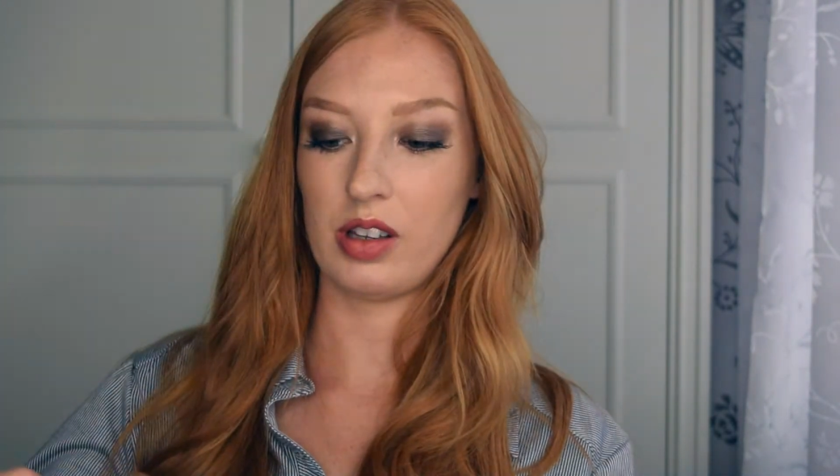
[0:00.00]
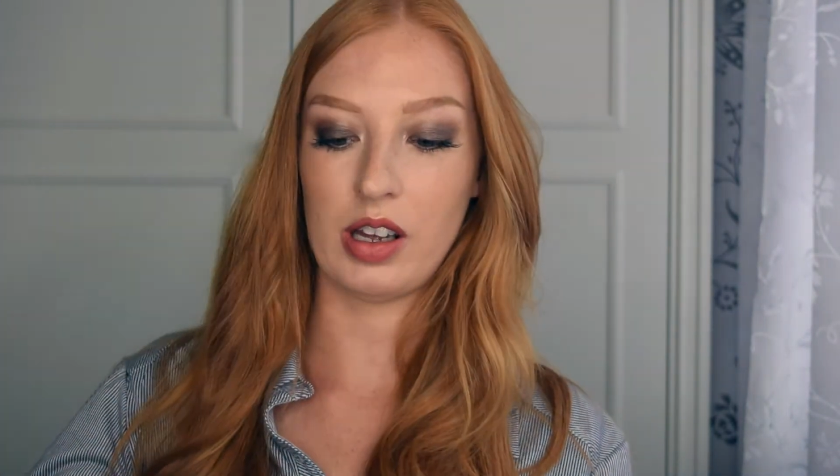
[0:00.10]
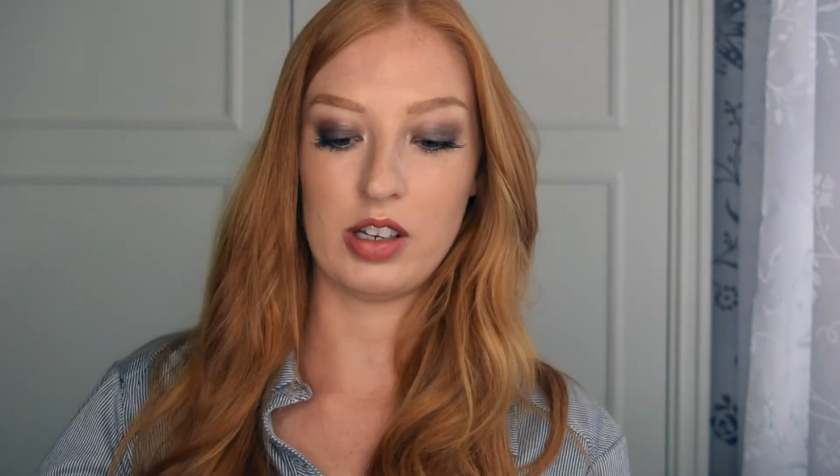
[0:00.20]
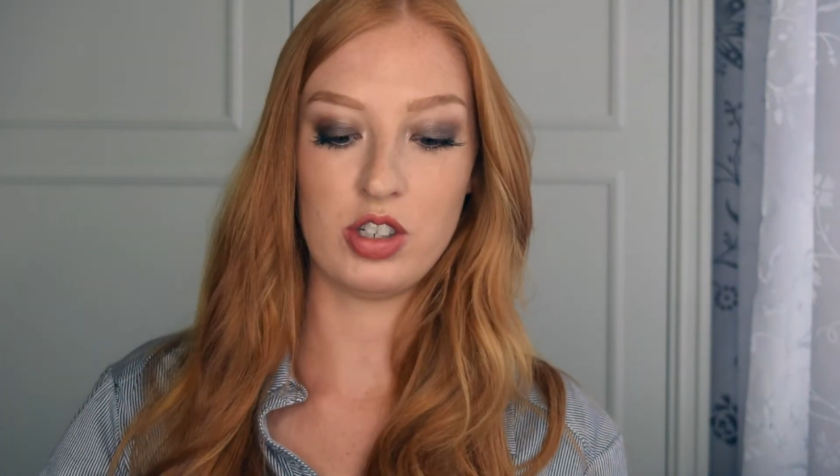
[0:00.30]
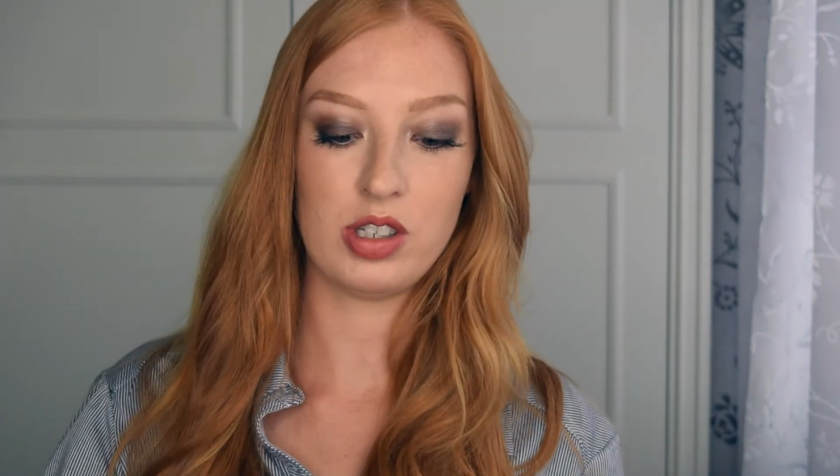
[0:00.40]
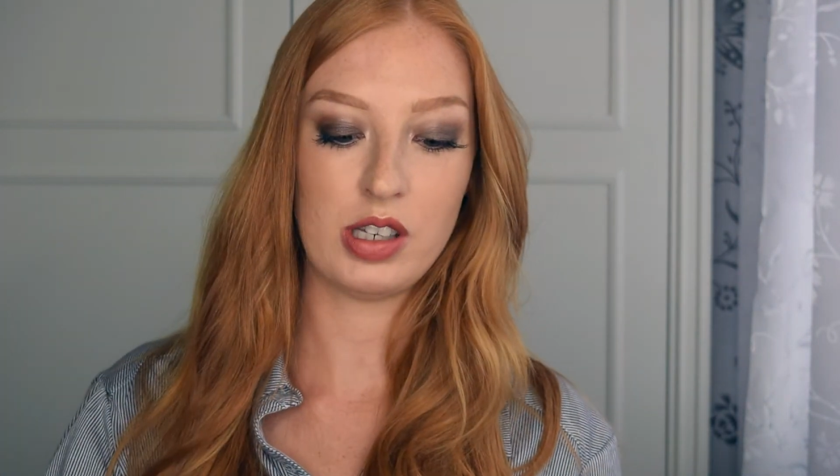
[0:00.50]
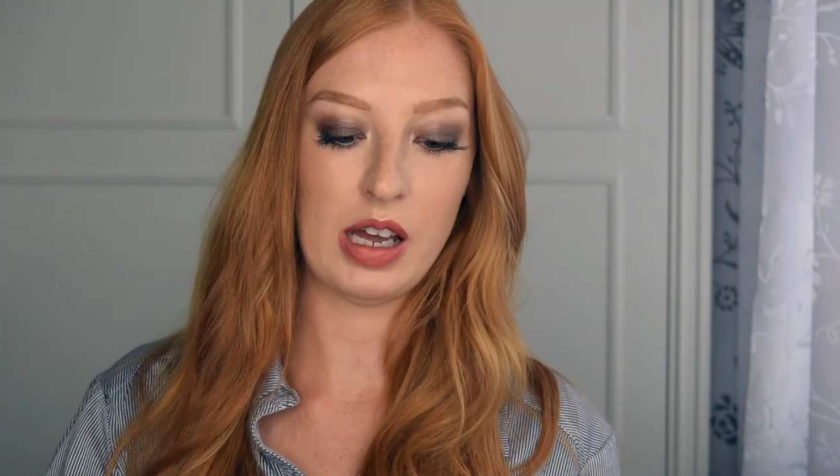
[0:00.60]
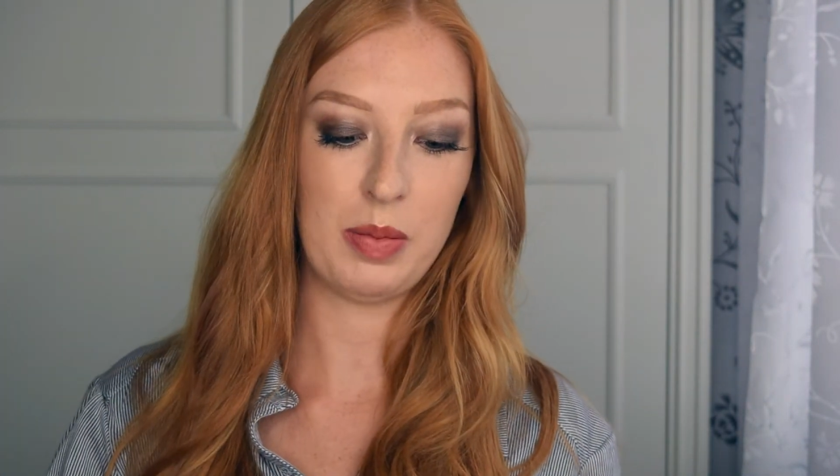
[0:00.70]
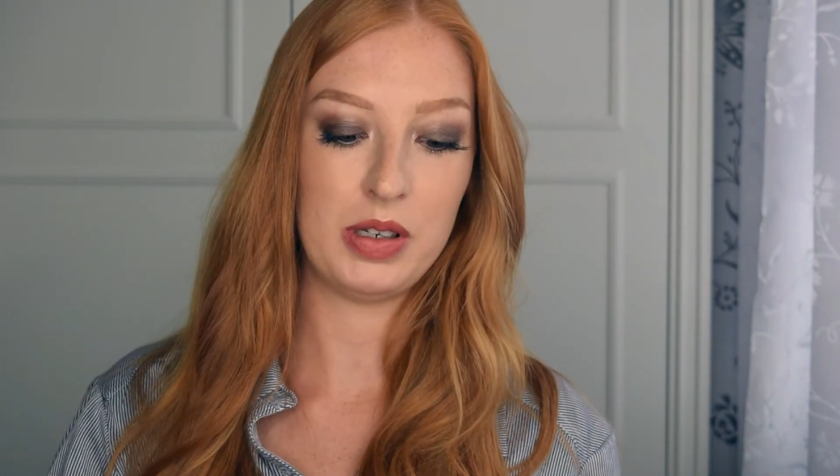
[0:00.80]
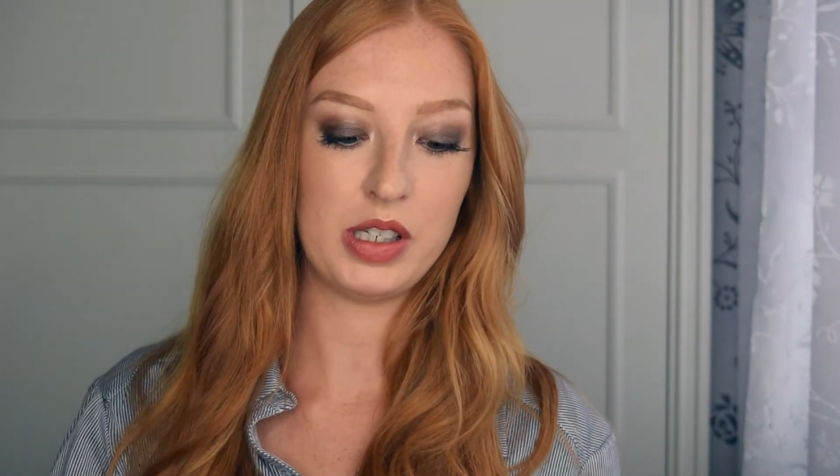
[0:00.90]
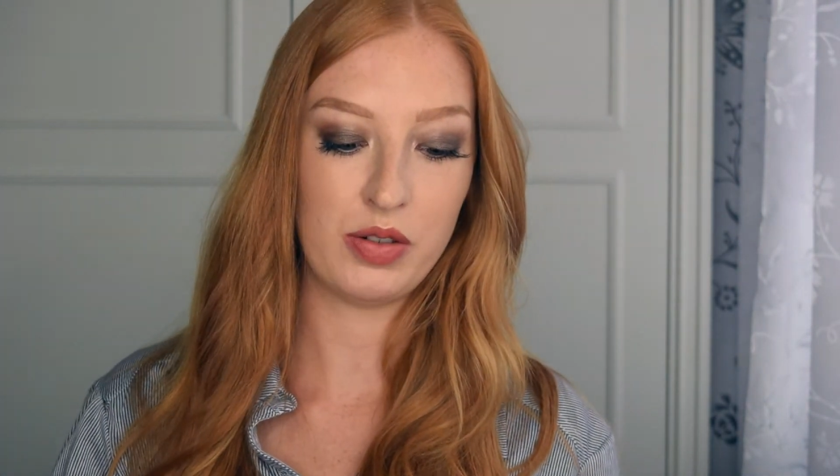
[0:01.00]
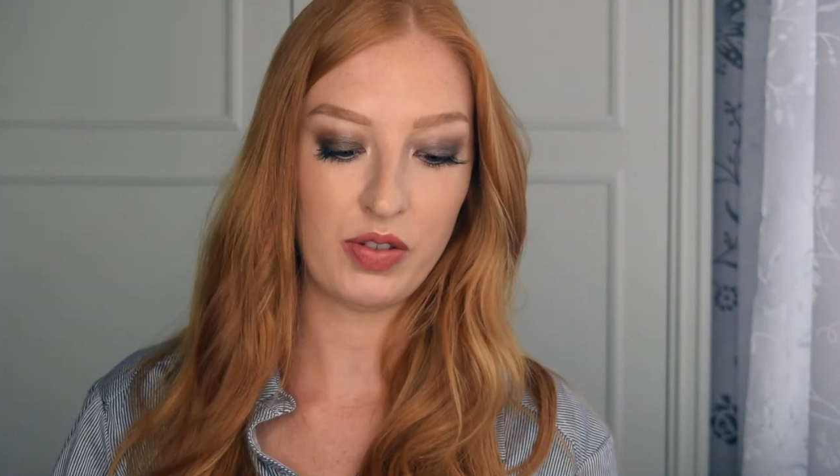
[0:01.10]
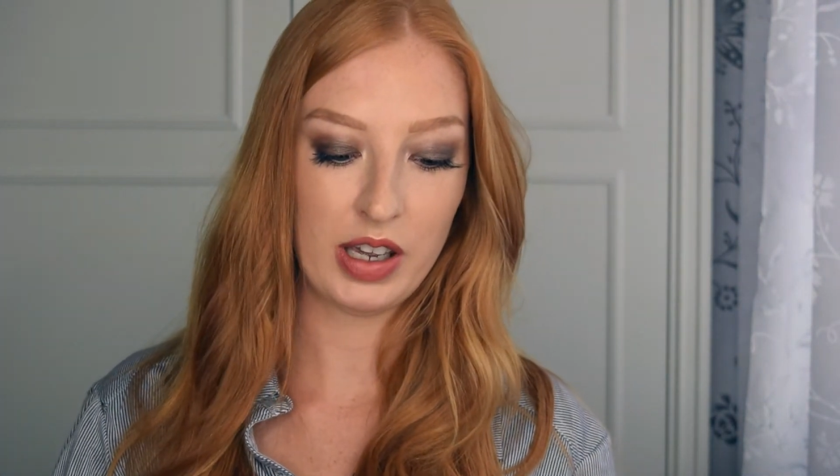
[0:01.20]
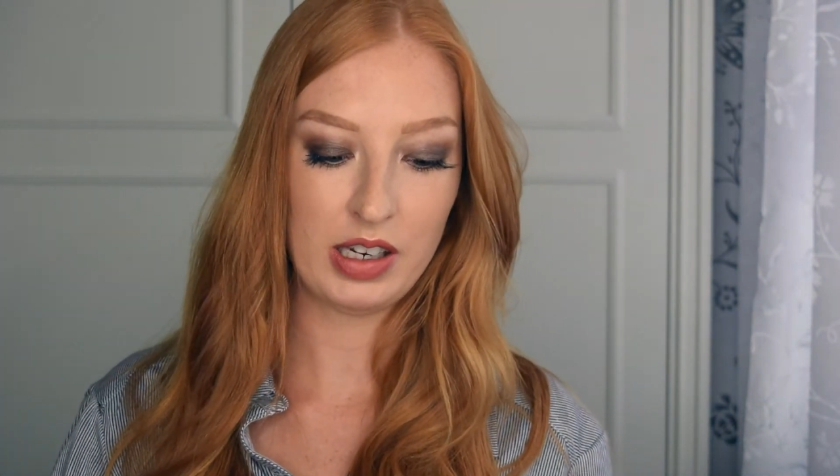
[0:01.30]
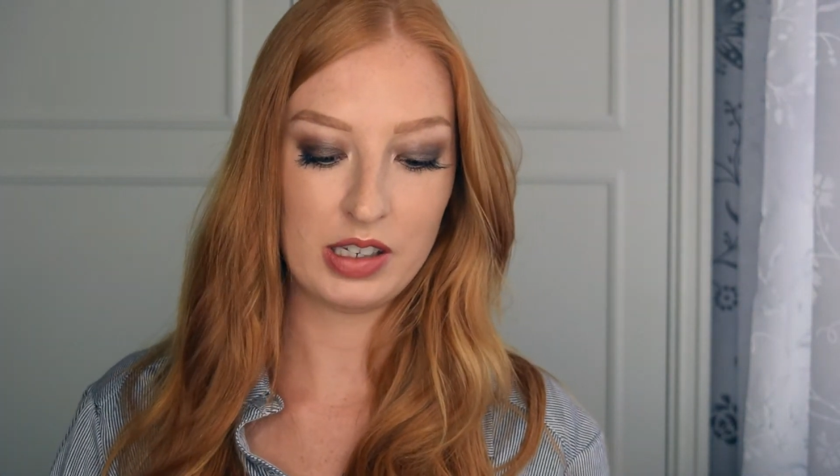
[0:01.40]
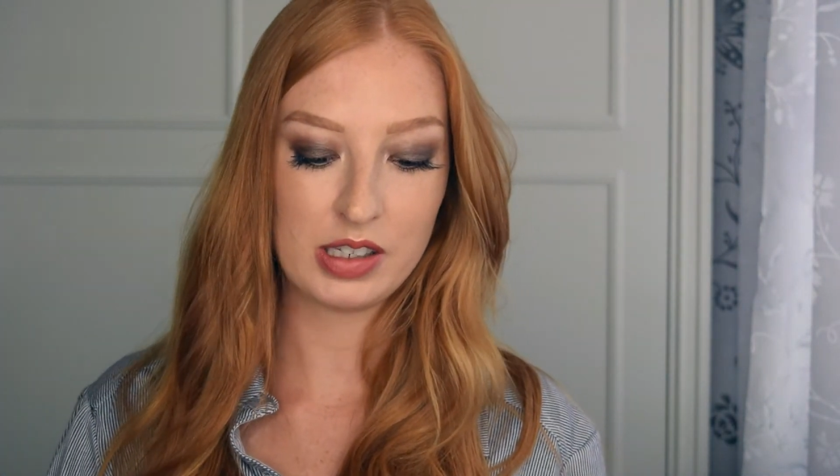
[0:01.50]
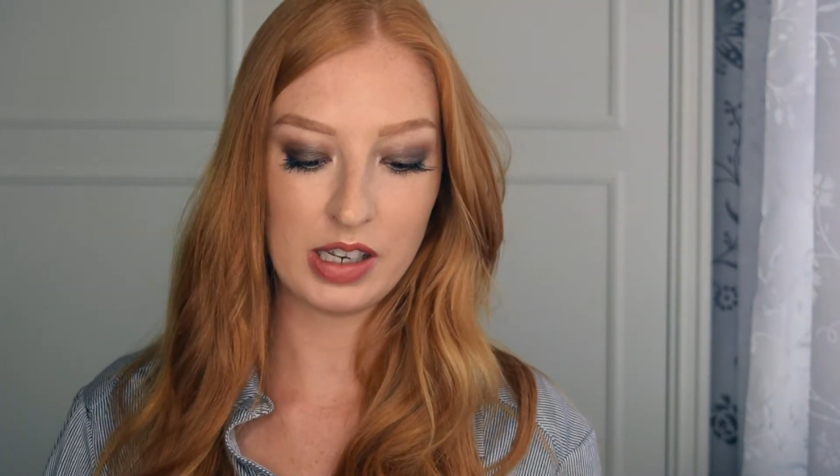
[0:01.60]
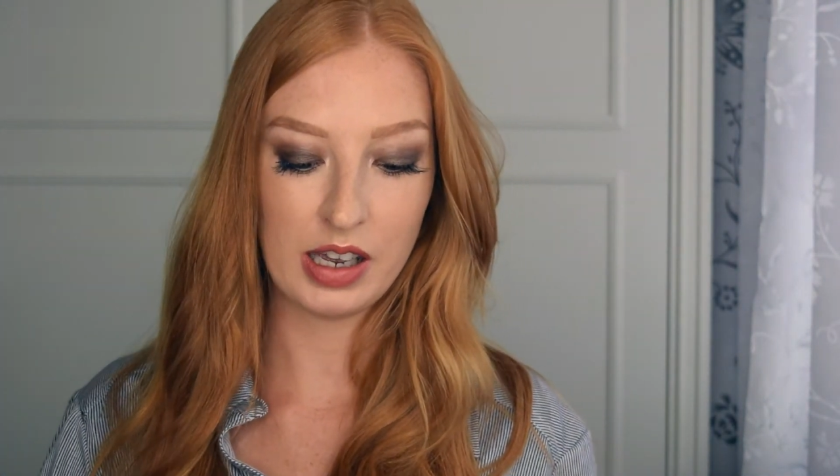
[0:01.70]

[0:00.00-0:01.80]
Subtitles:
that I just happened to find